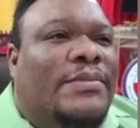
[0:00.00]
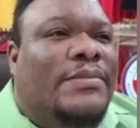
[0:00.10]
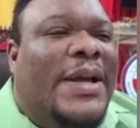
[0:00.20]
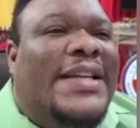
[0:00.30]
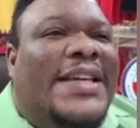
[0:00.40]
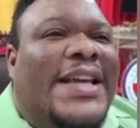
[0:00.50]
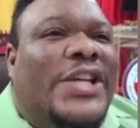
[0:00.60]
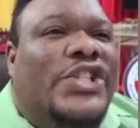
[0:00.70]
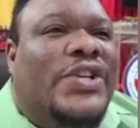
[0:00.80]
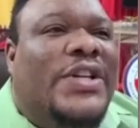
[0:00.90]

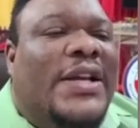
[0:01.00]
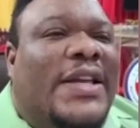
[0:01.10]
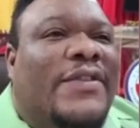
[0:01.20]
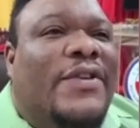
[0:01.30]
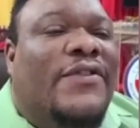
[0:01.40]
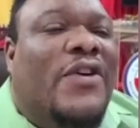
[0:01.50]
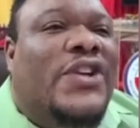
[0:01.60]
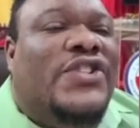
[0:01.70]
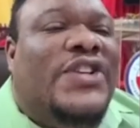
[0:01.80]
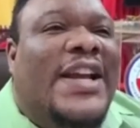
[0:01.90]
medication they're giving you for
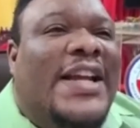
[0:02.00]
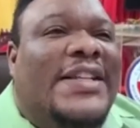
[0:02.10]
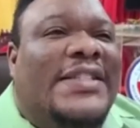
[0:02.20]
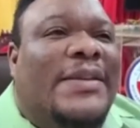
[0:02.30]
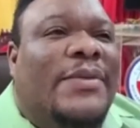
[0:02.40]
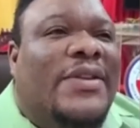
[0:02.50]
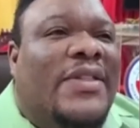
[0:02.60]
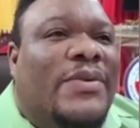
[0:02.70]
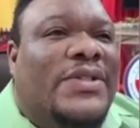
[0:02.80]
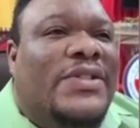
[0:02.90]

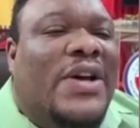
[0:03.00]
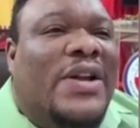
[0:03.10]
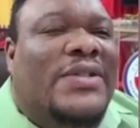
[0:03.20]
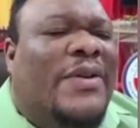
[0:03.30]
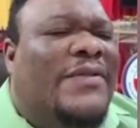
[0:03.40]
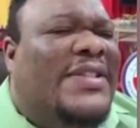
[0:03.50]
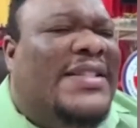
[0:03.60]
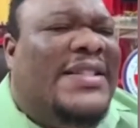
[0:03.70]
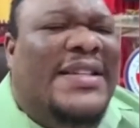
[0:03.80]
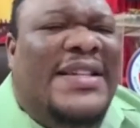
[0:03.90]
$197,000,
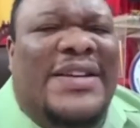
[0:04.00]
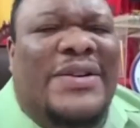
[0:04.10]
Revicedar or